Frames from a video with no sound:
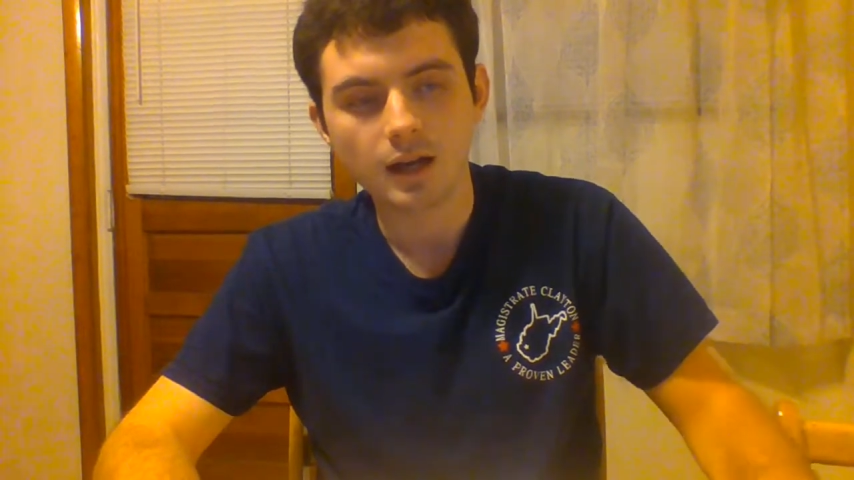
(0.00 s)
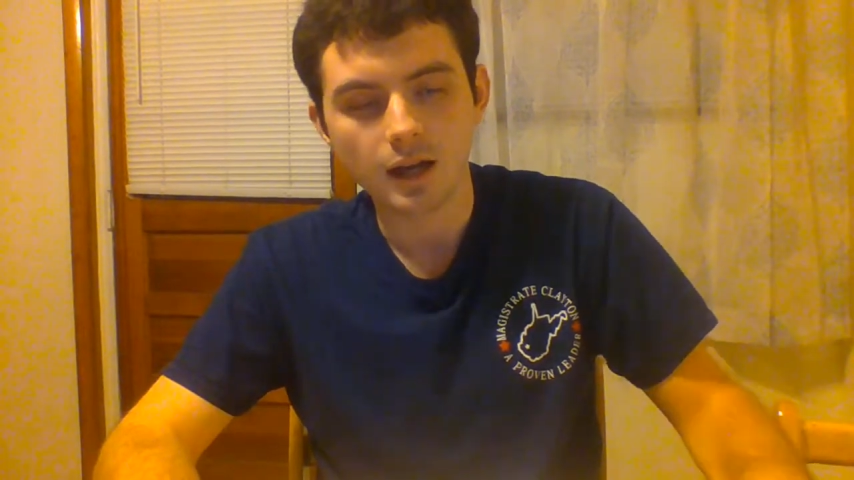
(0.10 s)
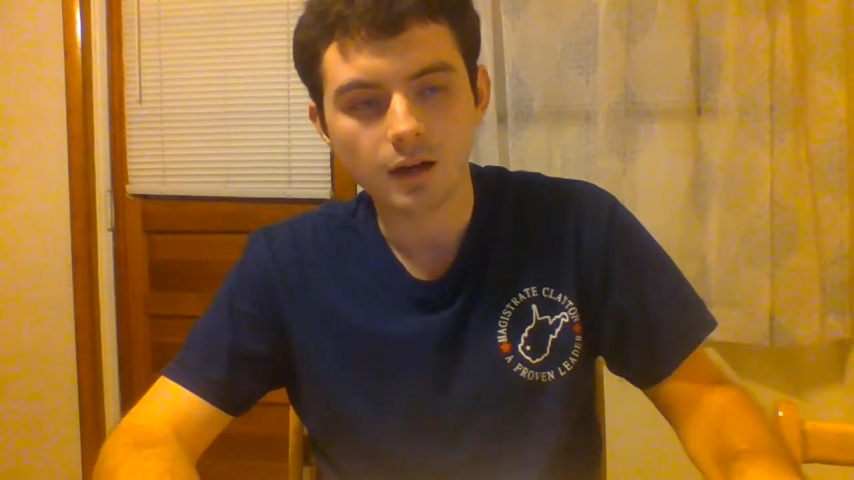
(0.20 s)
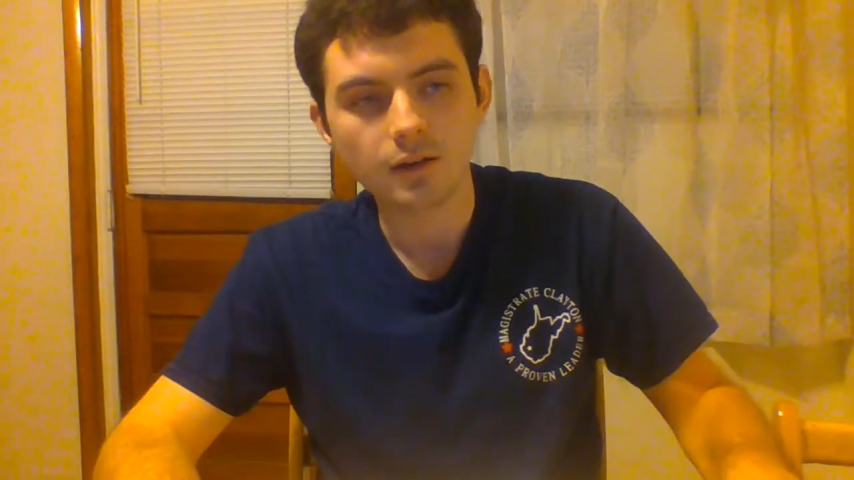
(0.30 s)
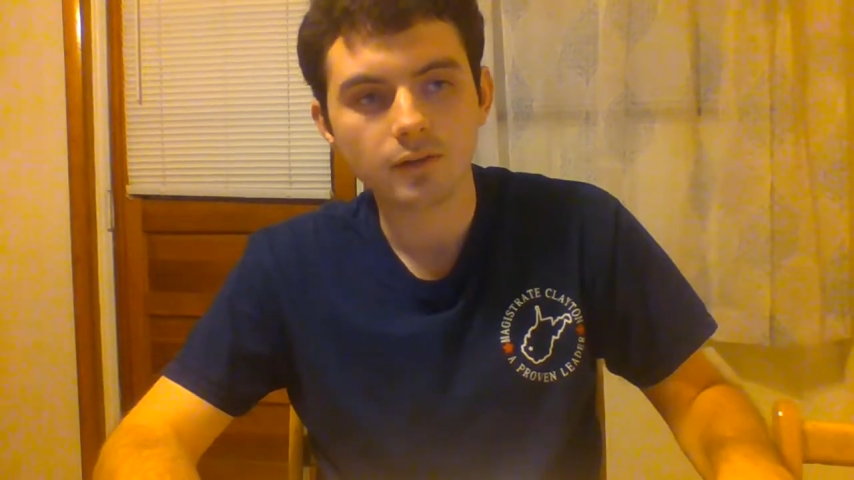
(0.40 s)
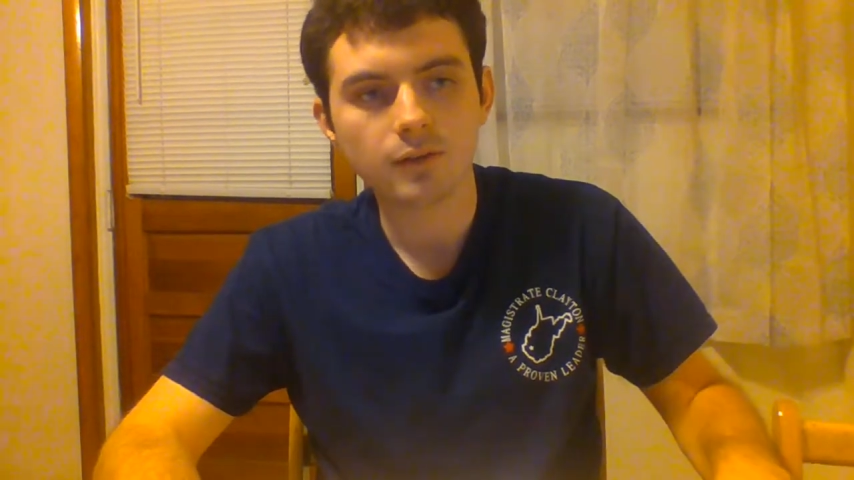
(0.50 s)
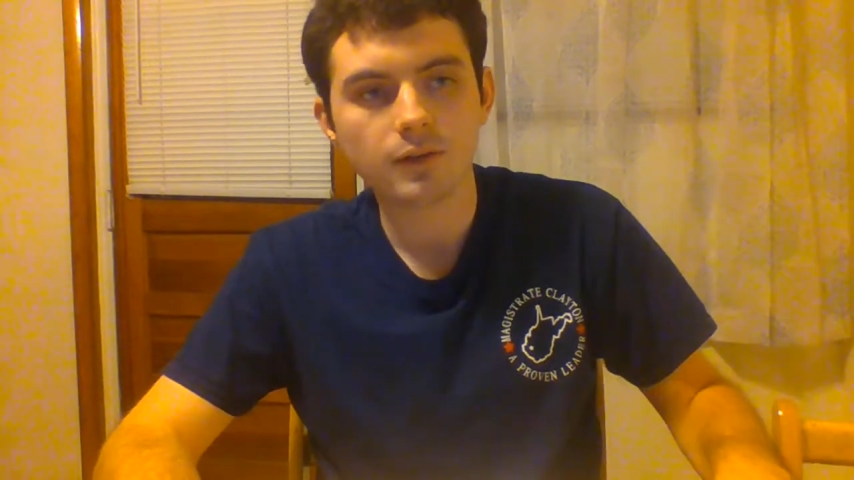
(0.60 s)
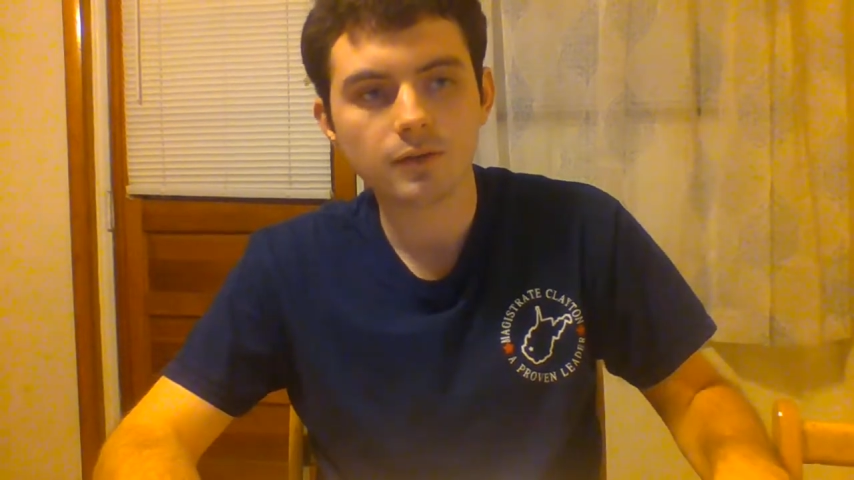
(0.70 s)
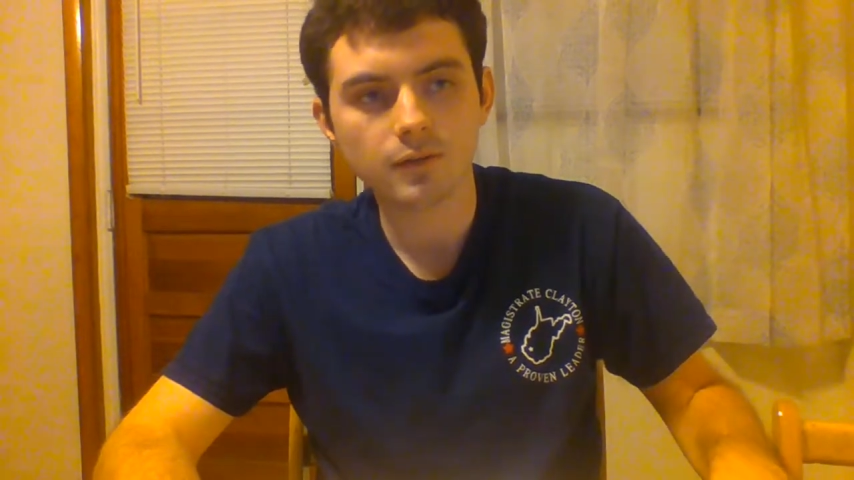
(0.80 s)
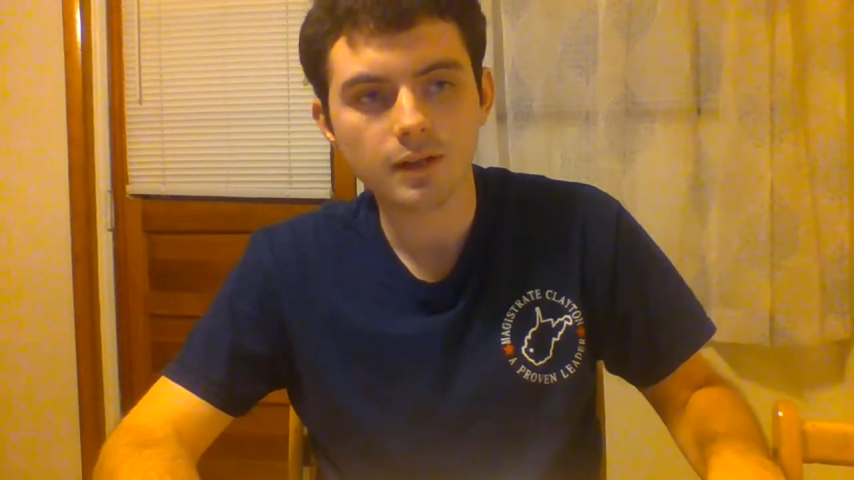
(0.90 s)

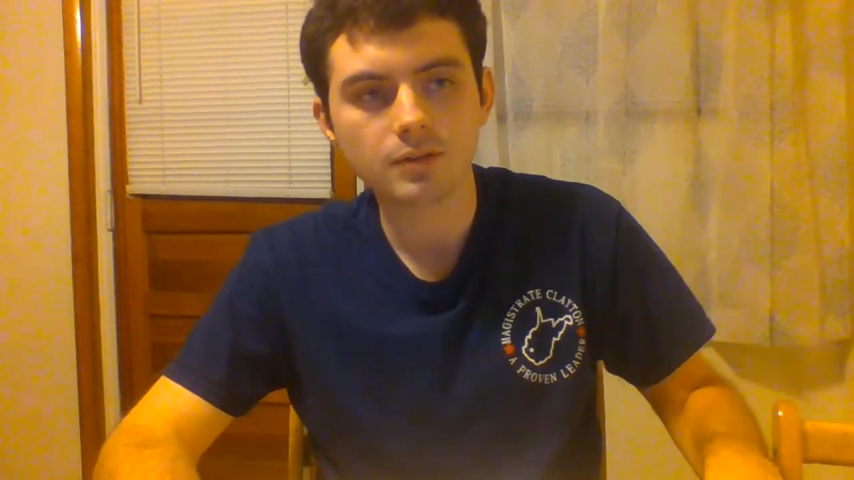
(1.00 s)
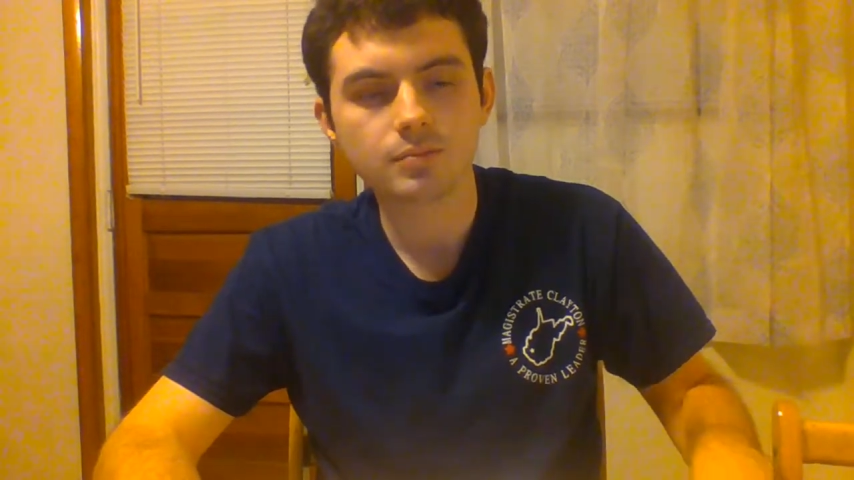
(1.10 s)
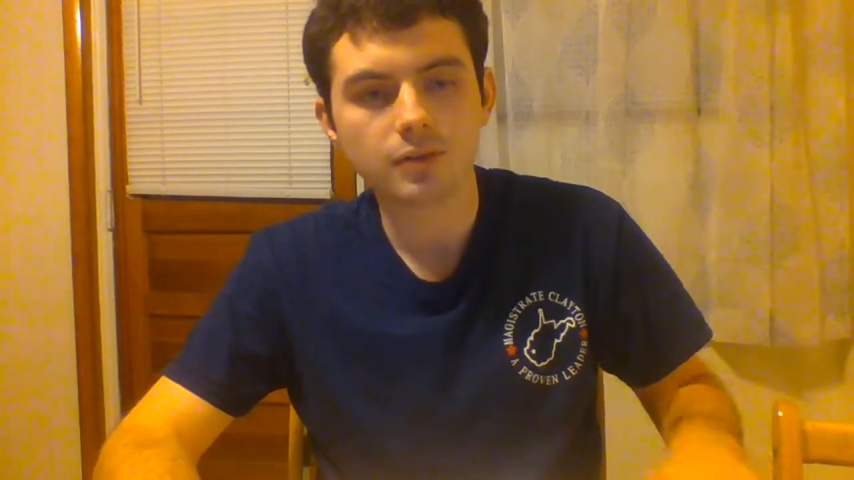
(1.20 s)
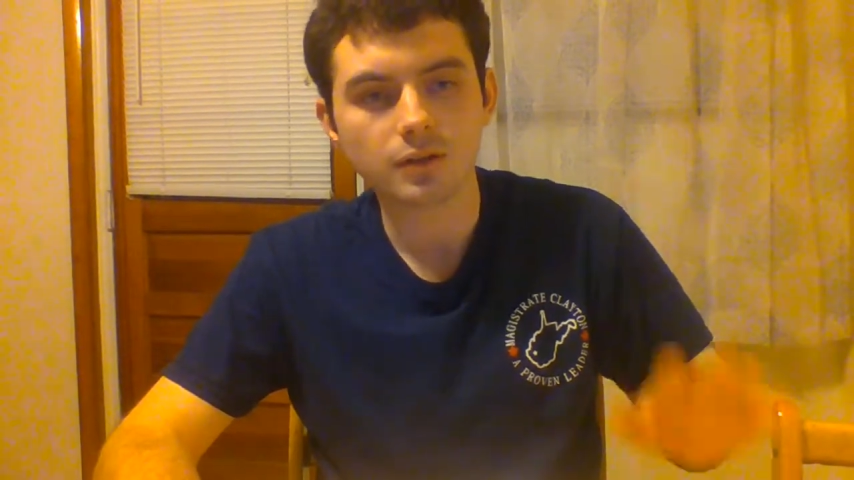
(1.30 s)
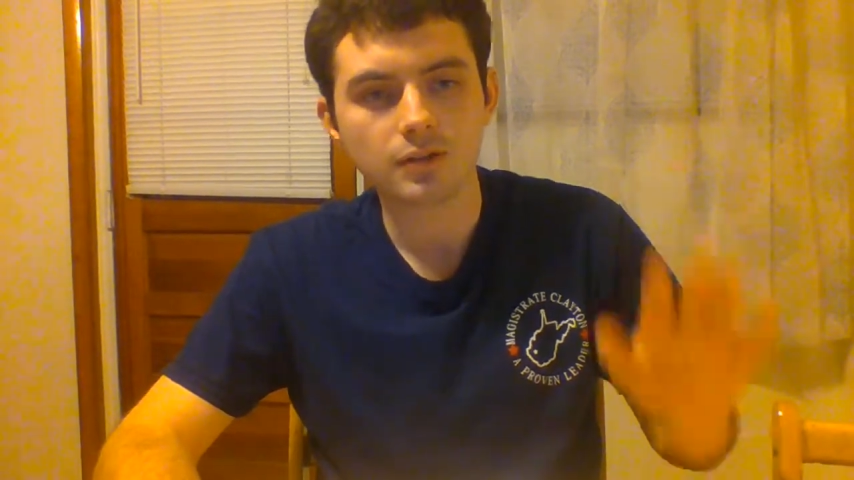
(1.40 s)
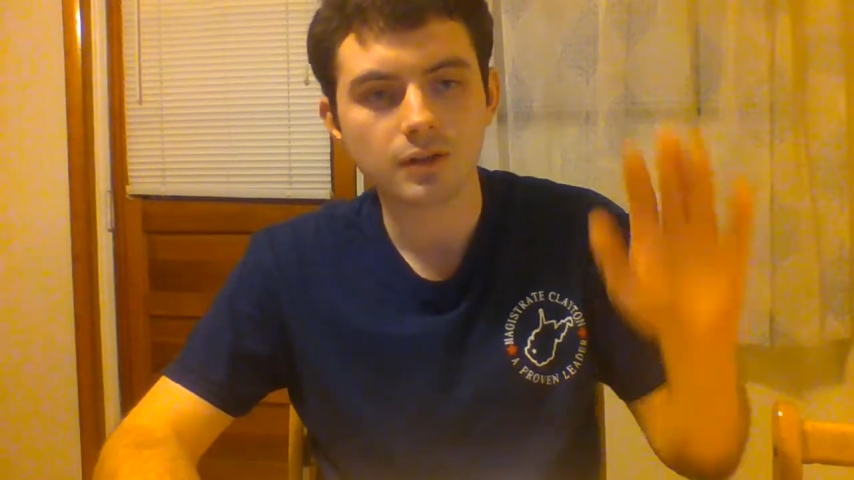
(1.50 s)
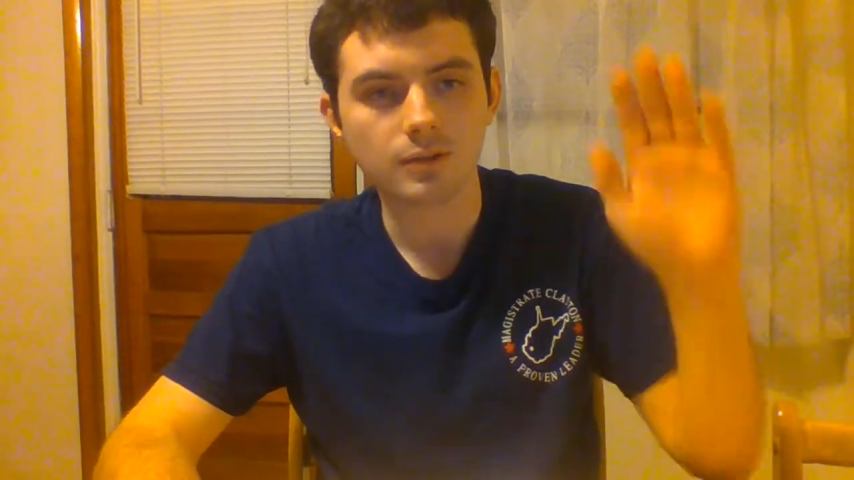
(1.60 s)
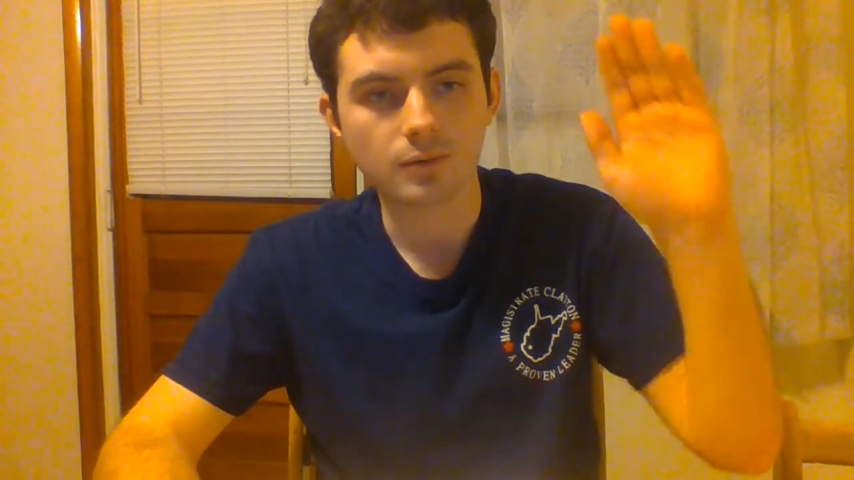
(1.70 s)
alpha-fetoprotein